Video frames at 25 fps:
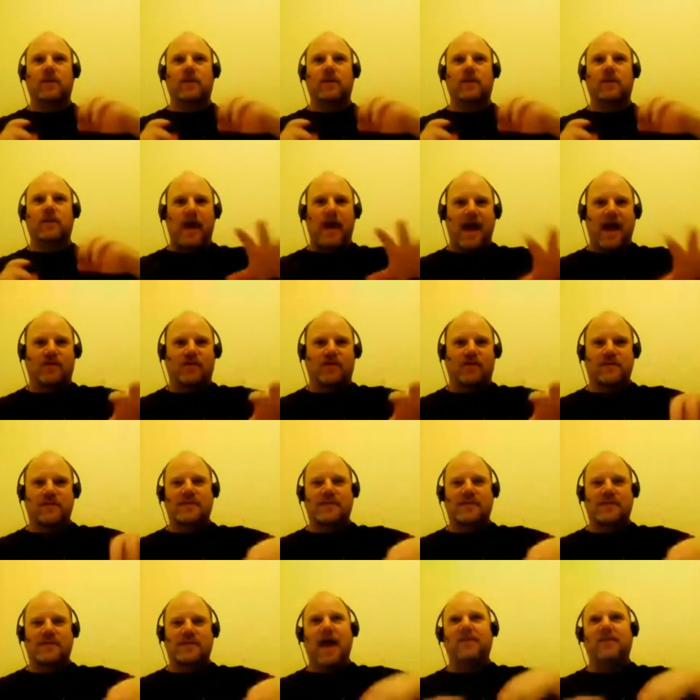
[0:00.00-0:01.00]
really cool
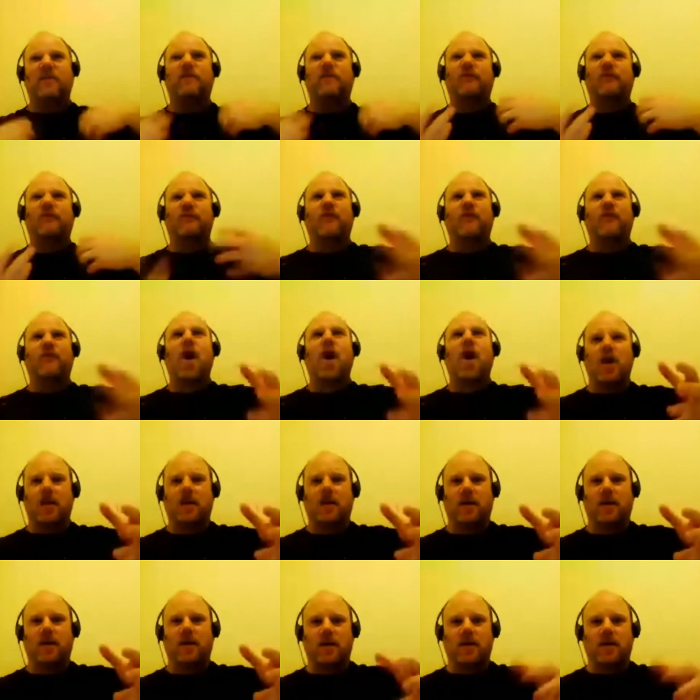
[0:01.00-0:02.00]
action scenes, having
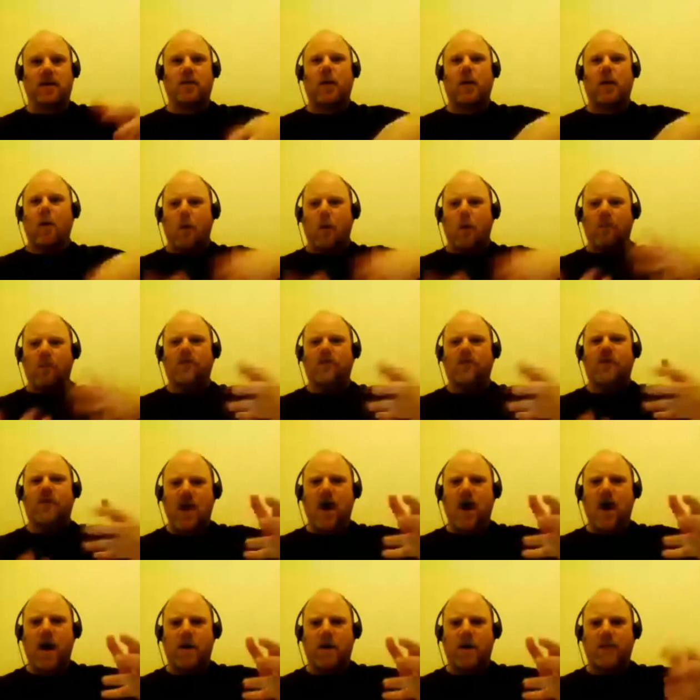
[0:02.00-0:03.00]
fun, going
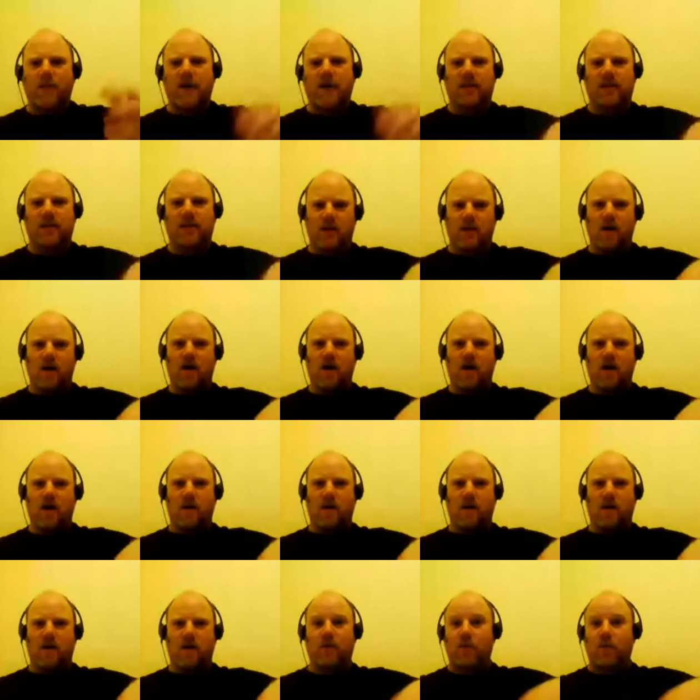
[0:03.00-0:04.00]
over the top in the
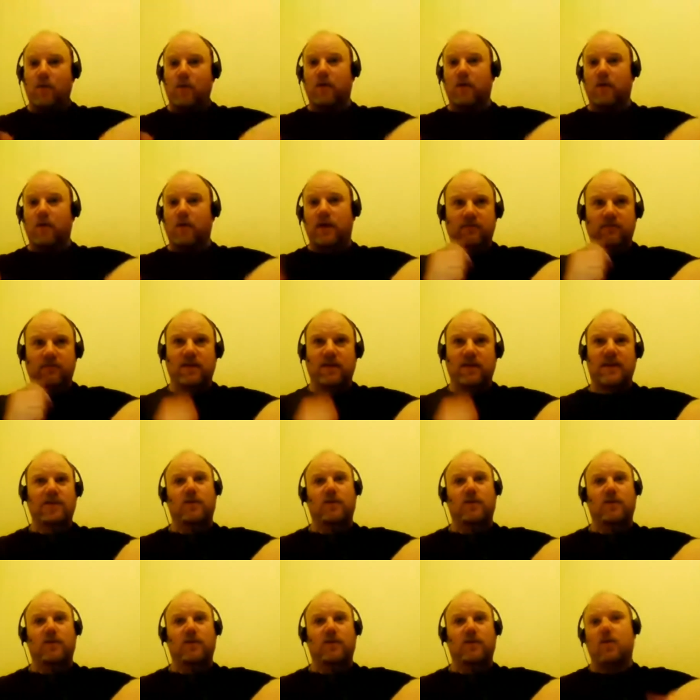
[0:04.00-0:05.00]
combat or
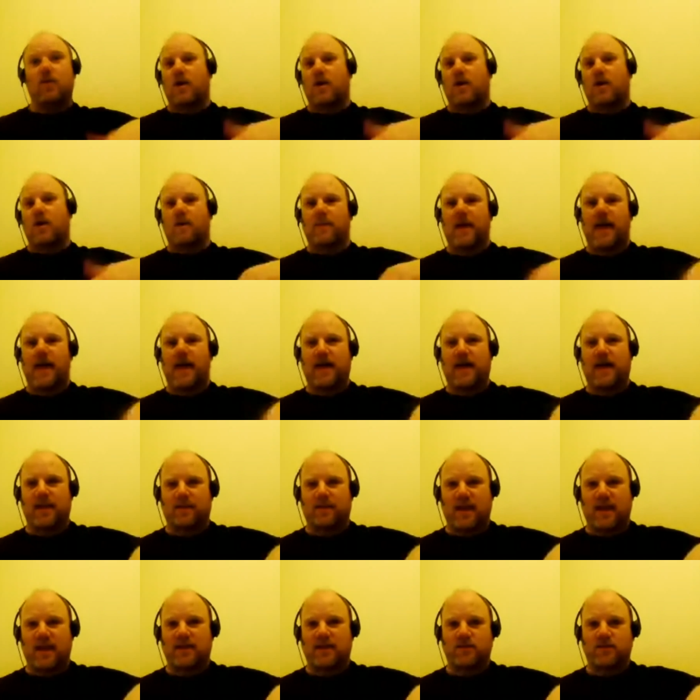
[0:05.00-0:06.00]
even in the
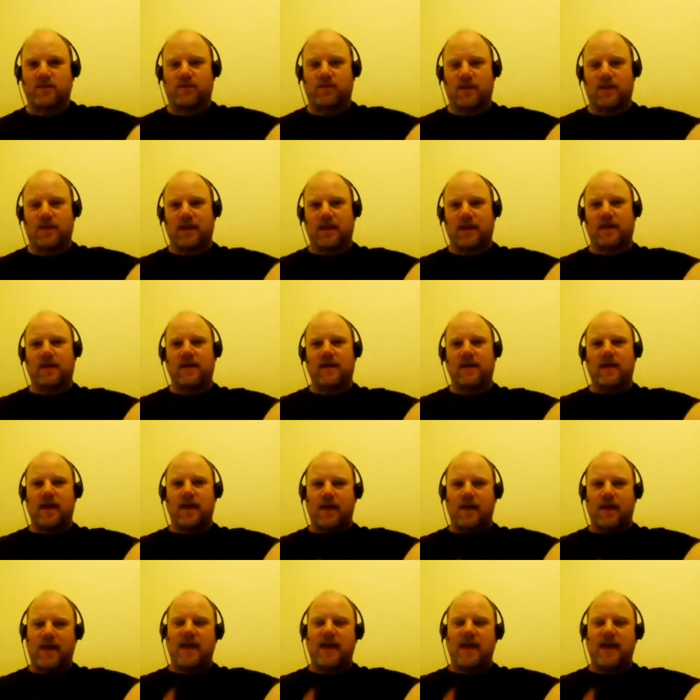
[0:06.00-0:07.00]
non-combat if that's your thing.
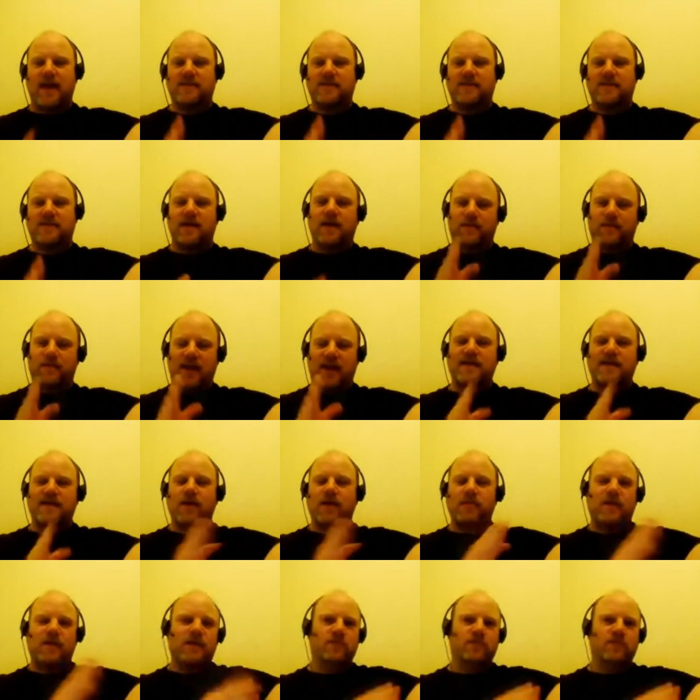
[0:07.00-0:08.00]
And that's
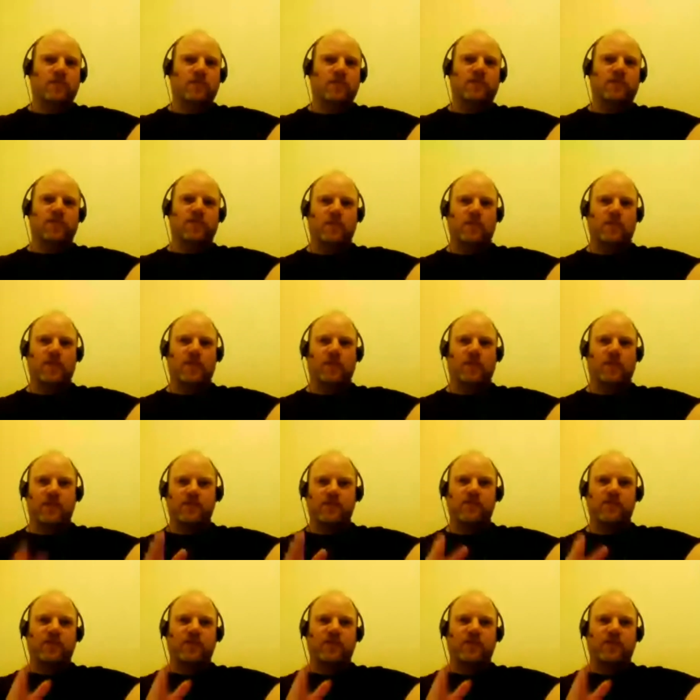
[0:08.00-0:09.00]
that's how these rules are
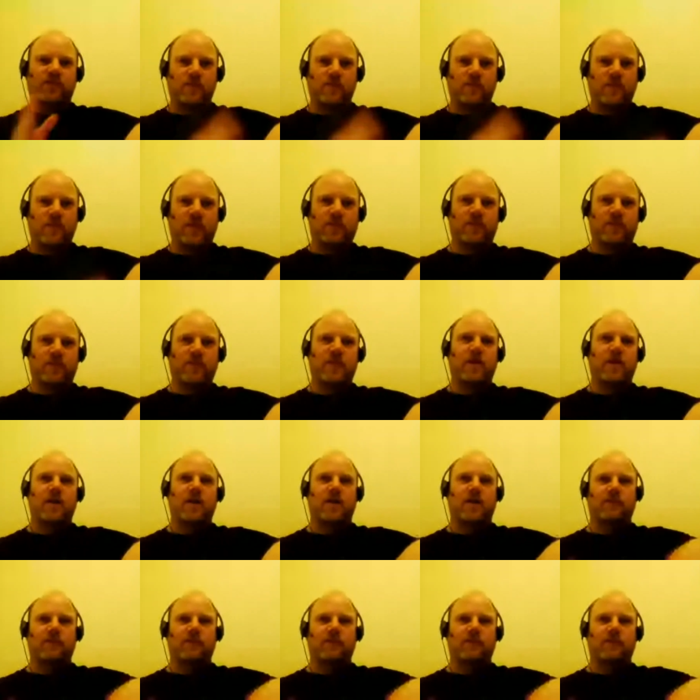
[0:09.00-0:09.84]
built. These rules are built